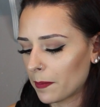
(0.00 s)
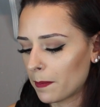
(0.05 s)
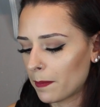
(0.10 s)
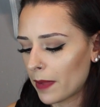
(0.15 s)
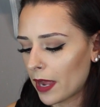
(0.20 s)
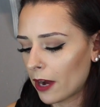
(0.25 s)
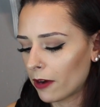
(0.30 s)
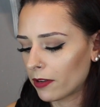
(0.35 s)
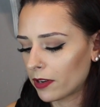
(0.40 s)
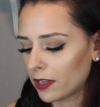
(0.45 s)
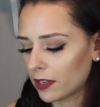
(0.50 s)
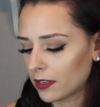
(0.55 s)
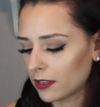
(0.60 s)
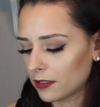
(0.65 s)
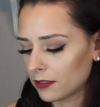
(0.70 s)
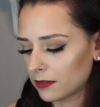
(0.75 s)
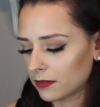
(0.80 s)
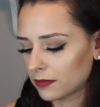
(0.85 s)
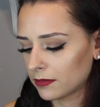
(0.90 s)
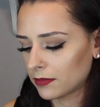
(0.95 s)
marry
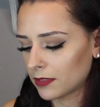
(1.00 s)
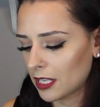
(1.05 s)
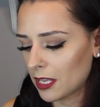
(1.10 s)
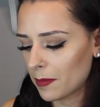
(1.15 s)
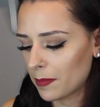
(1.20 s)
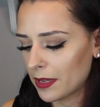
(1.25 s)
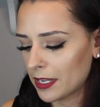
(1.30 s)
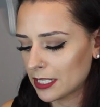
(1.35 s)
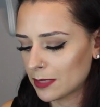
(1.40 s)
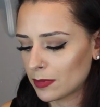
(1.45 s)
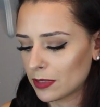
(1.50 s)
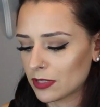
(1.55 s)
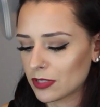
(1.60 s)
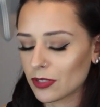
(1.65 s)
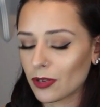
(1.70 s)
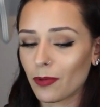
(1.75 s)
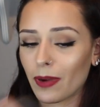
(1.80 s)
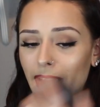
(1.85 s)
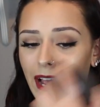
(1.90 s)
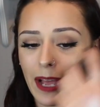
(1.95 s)
it. It makes me
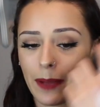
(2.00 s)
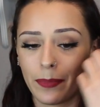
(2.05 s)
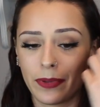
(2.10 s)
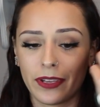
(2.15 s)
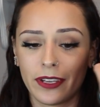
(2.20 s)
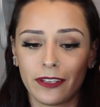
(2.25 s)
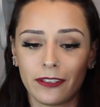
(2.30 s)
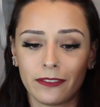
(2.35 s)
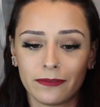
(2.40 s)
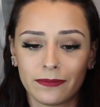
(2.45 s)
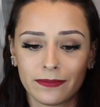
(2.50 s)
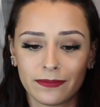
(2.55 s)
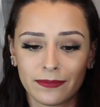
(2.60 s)
so happy.